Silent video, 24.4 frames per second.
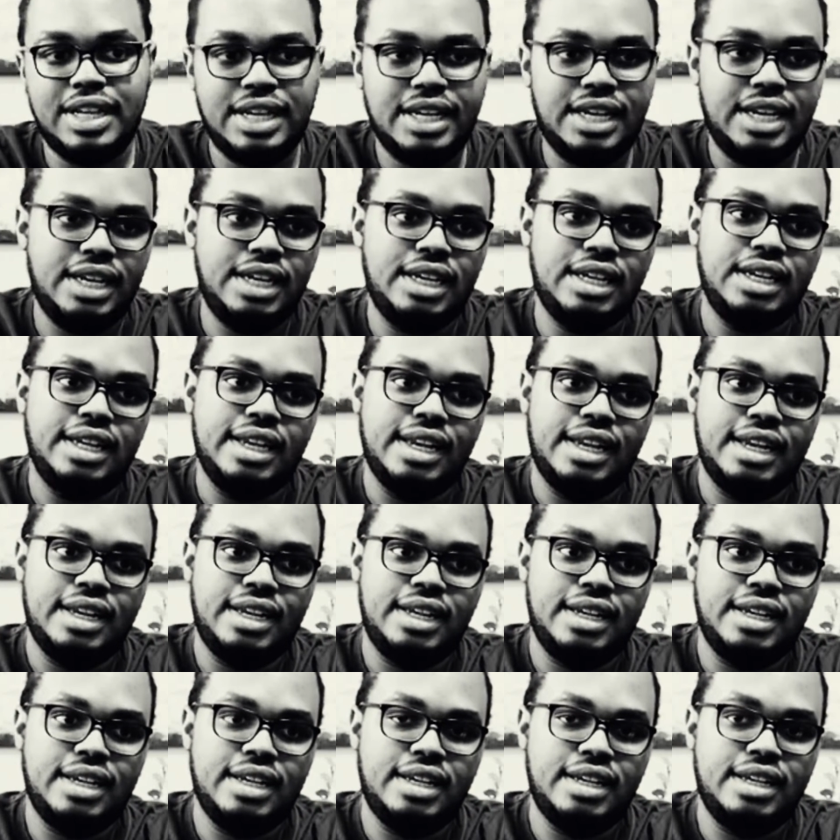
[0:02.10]
he
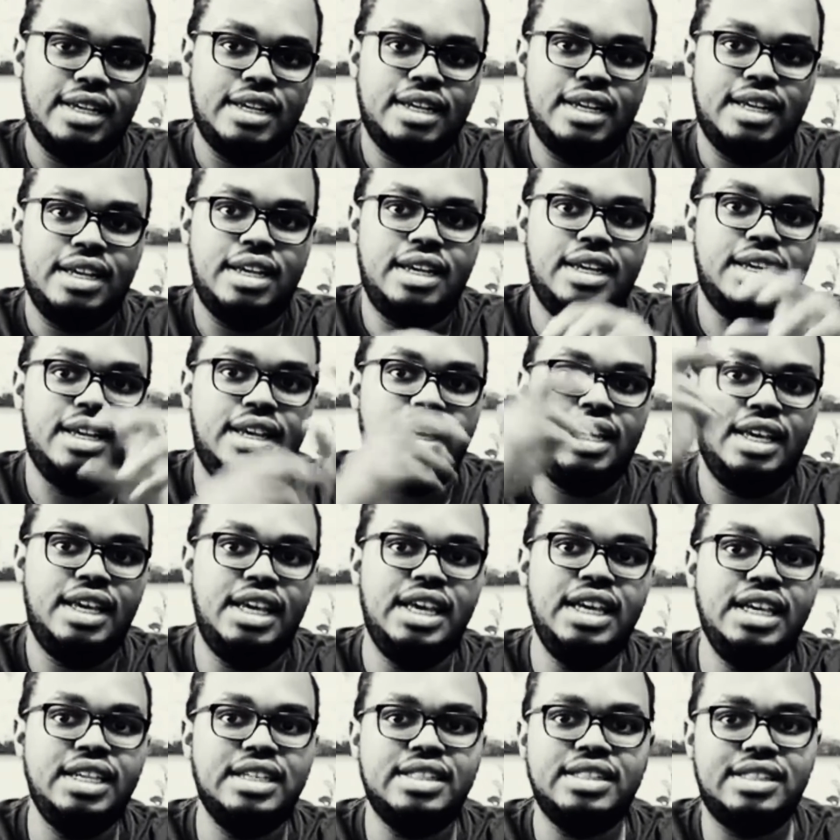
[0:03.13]

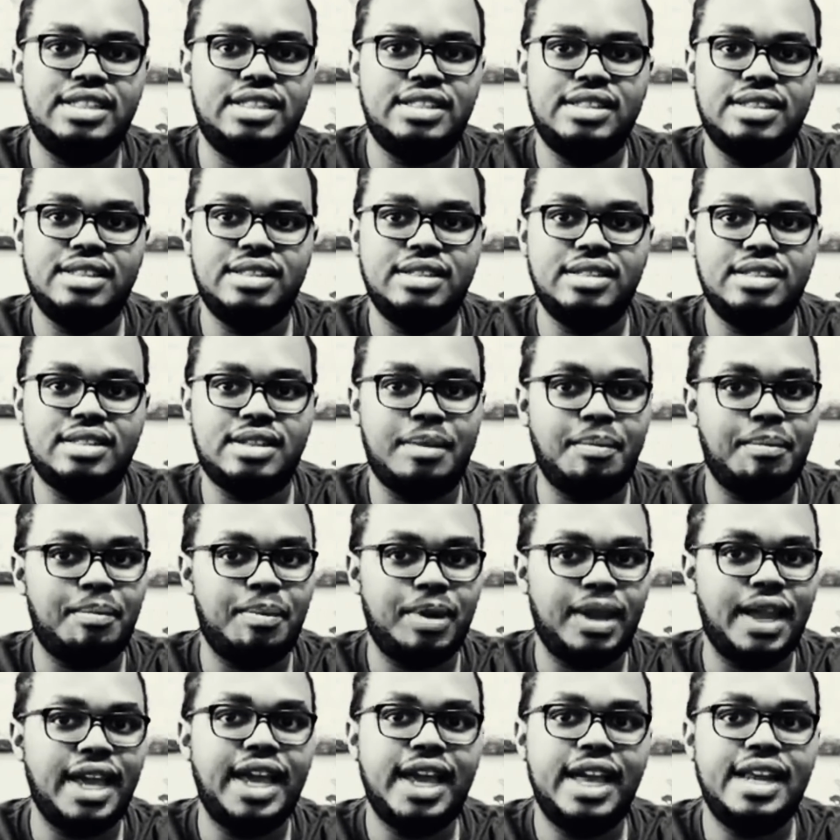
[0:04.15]
eats some
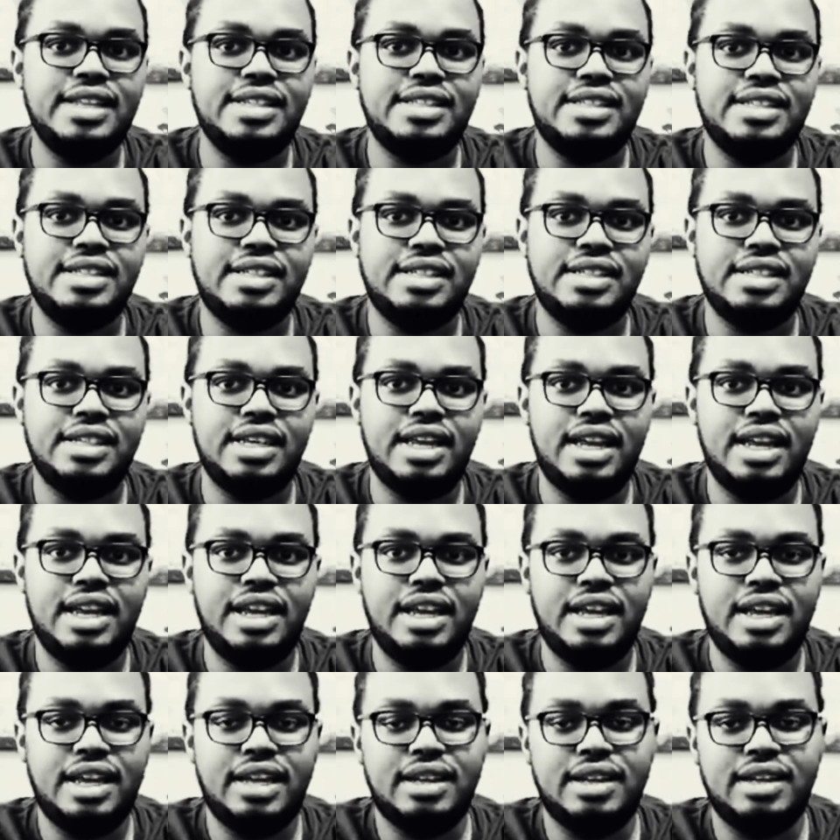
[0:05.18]
plants
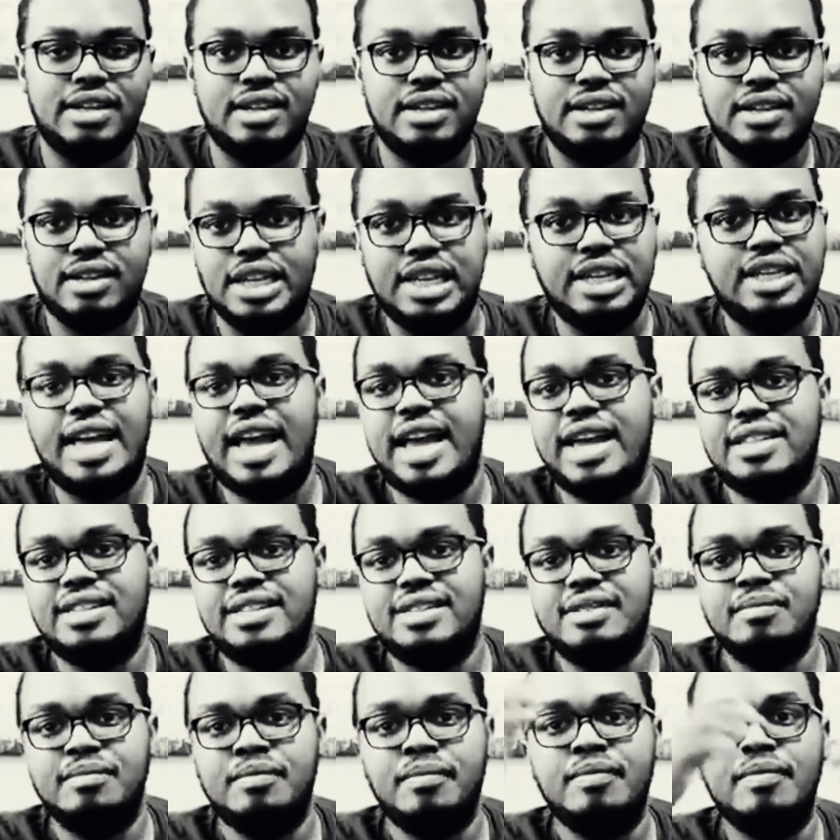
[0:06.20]
and he
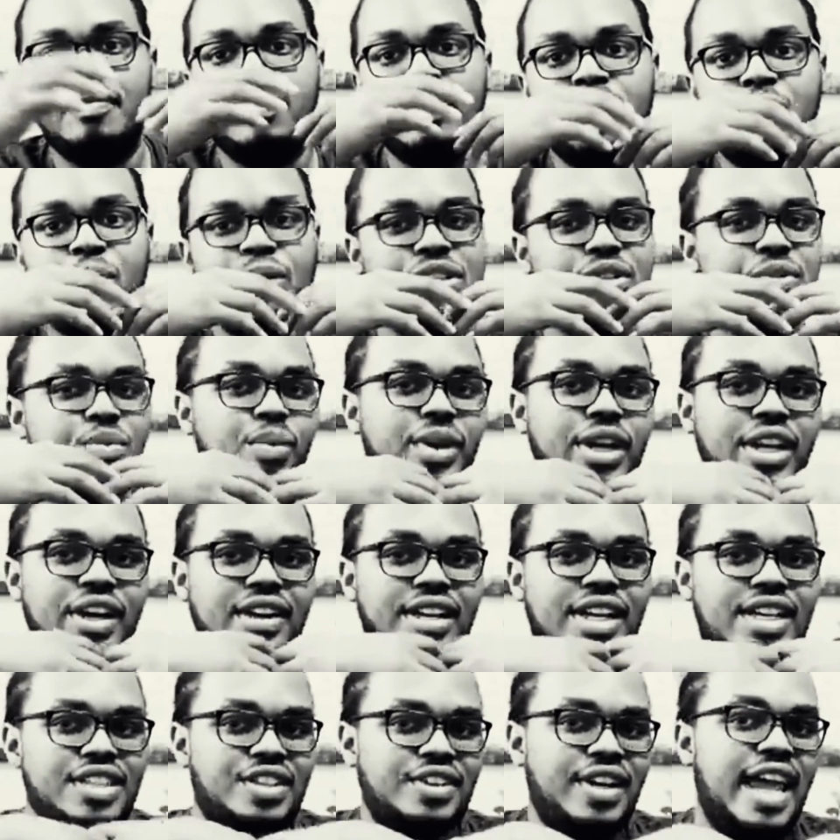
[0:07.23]
dies. Which is
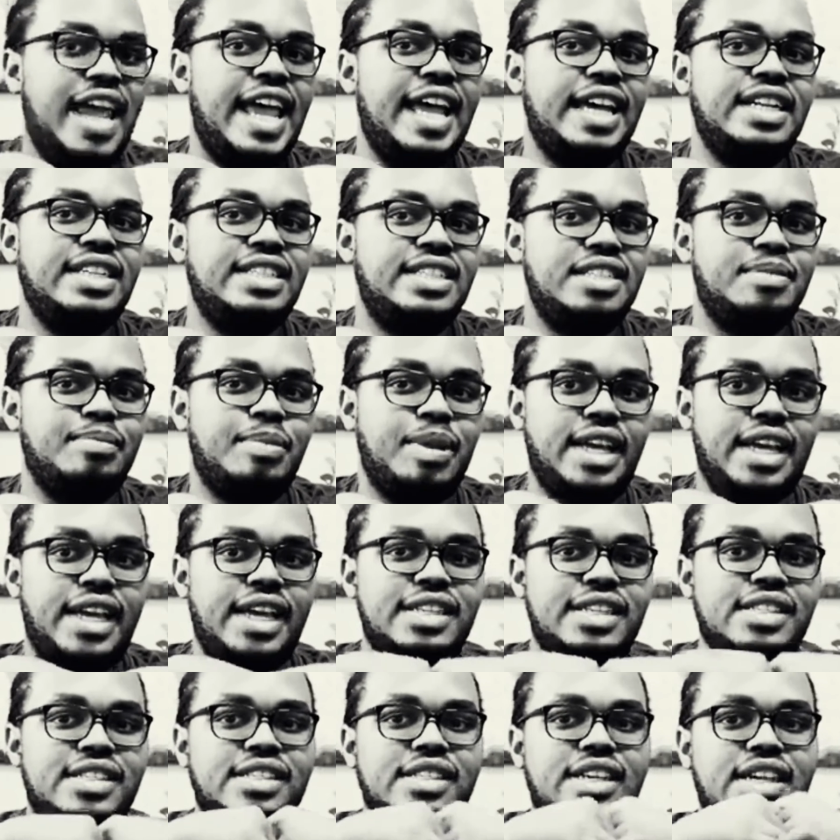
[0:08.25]
weird because they're Agnes's
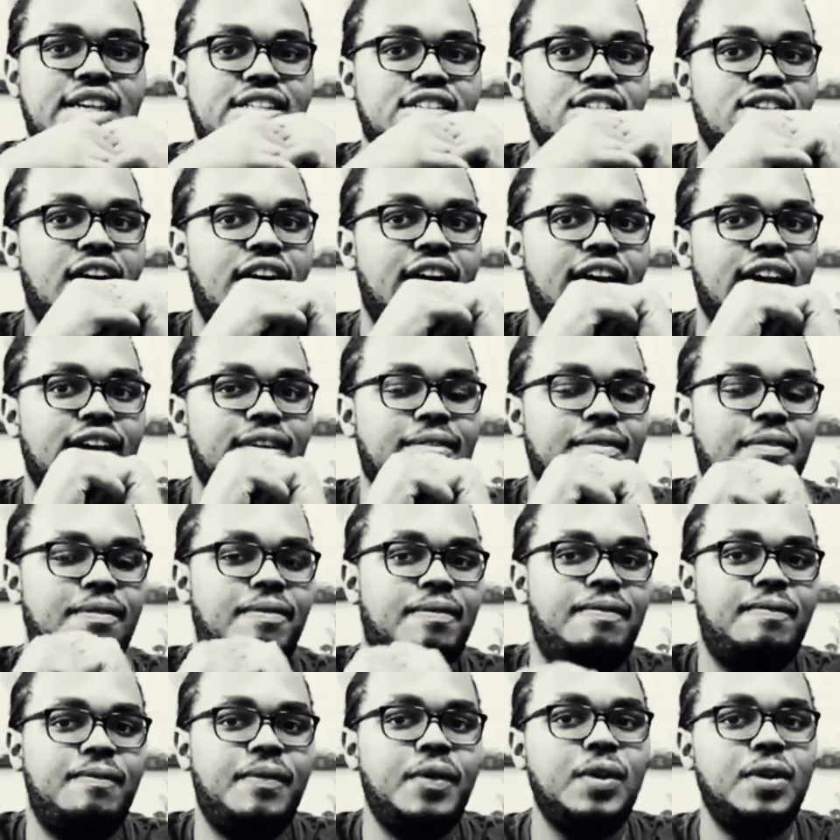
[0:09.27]
plants. And so I
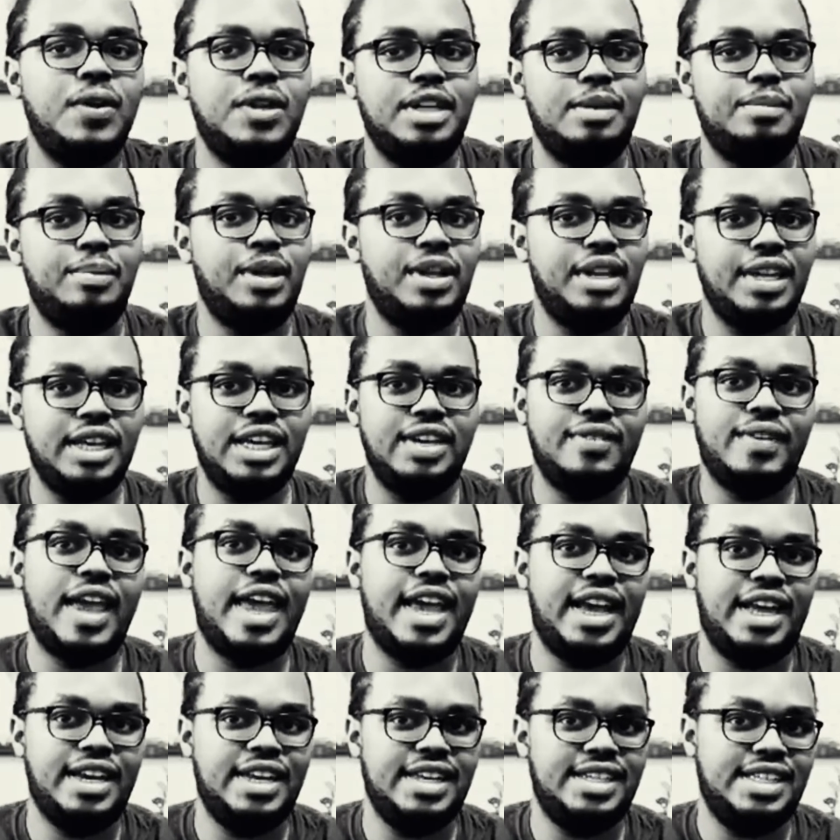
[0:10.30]
fully believe
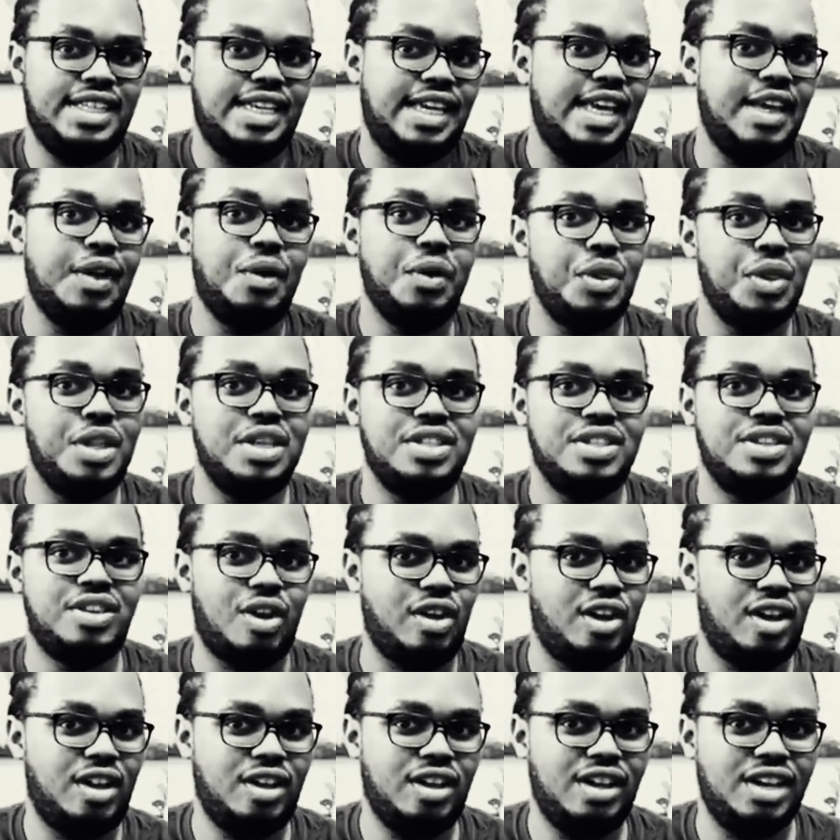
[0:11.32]
Agnes killed this
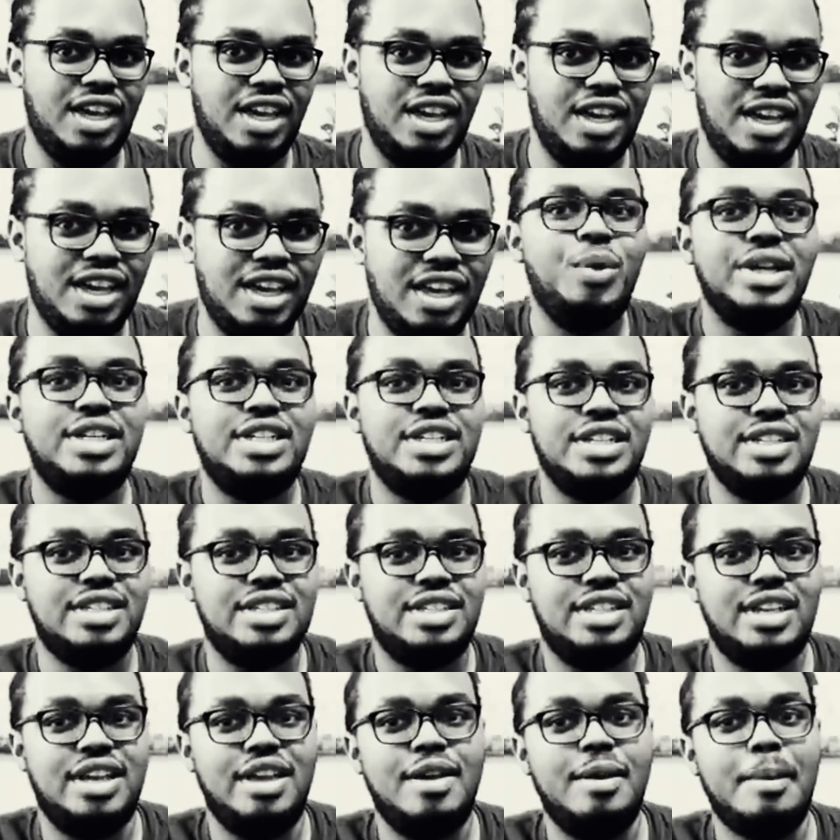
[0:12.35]
dog. Which
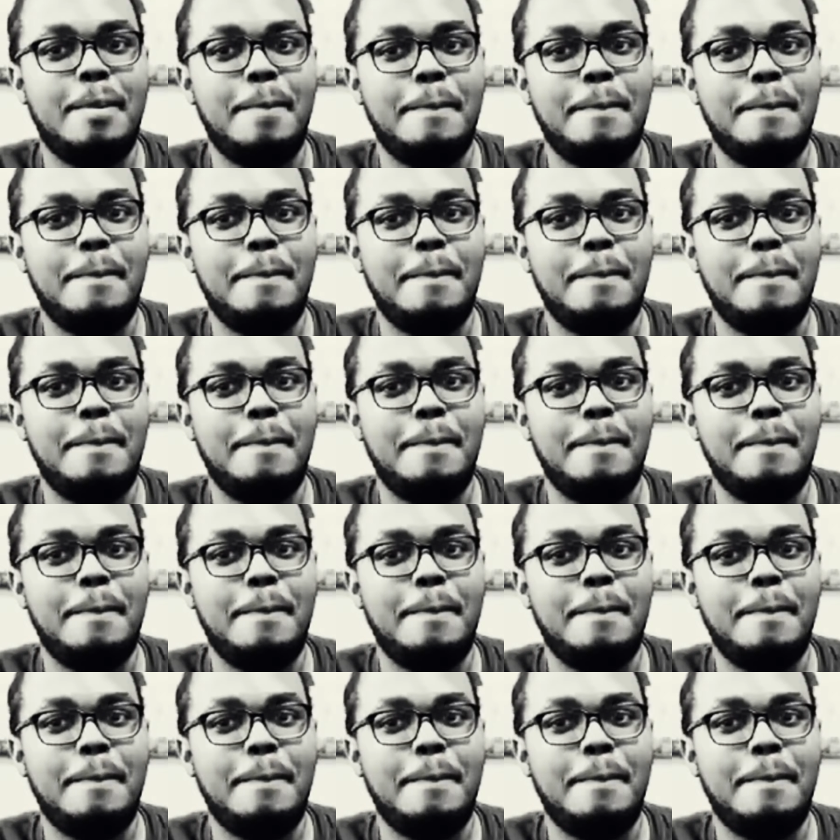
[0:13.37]
is